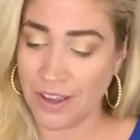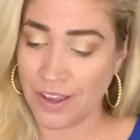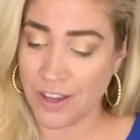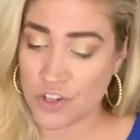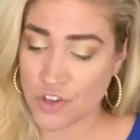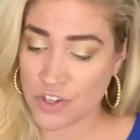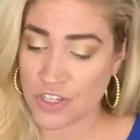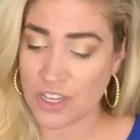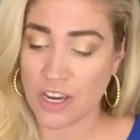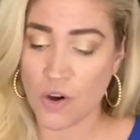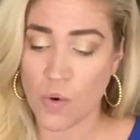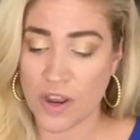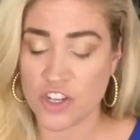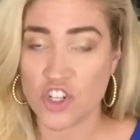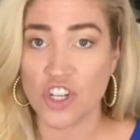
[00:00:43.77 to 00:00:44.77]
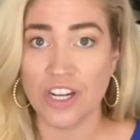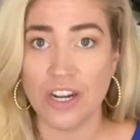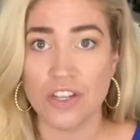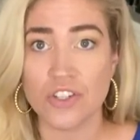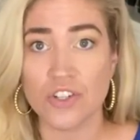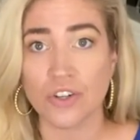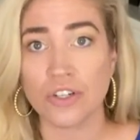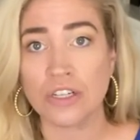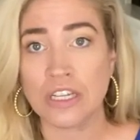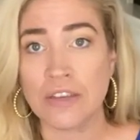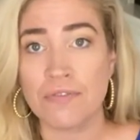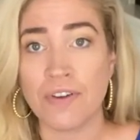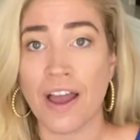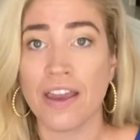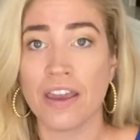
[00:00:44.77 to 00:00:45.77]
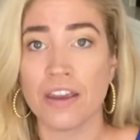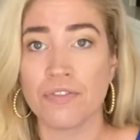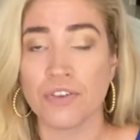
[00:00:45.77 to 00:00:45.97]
Interesting question. He's certainly vying